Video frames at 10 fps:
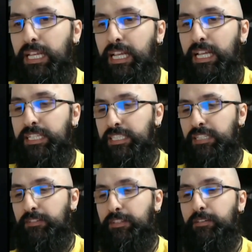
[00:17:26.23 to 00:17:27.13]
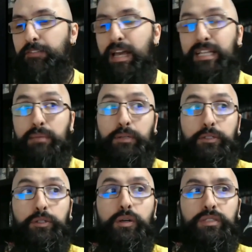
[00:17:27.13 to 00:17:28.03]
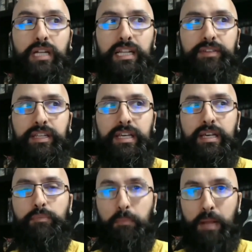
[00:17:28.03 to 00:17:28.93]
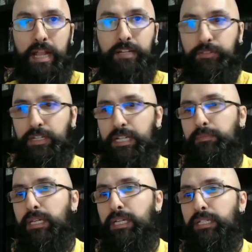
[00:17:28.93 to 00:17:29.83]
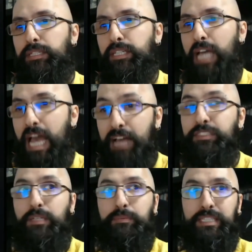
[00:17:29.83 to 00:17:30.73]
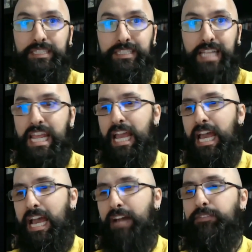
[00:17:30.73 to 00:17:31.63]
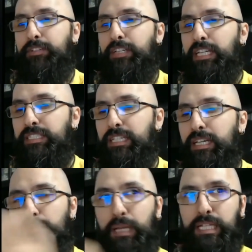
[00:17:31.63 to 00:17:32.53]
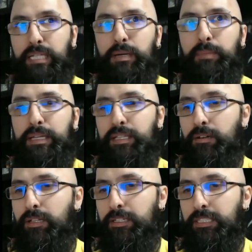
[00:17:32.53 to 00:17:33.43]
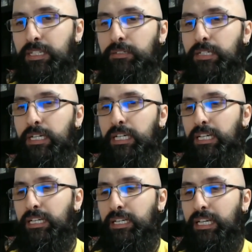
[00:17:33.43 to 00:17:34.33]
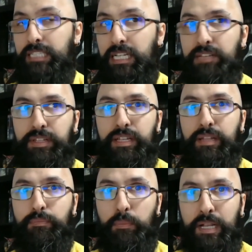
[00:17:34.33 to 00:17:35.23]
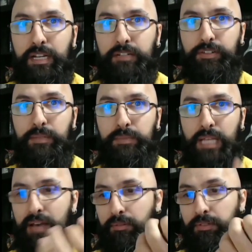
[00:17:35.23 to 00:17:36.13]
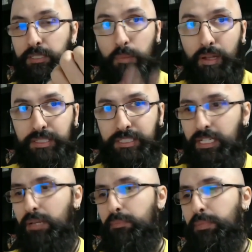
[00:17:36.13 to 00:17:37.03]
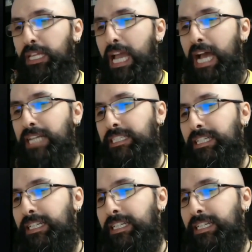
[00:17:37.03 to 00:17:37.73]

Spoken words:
It's just the fact that Bakugo's not even prepared for him to have something to say after he's picked him up by the collar, you know? He's not even prepared for him to have a response, but he has it.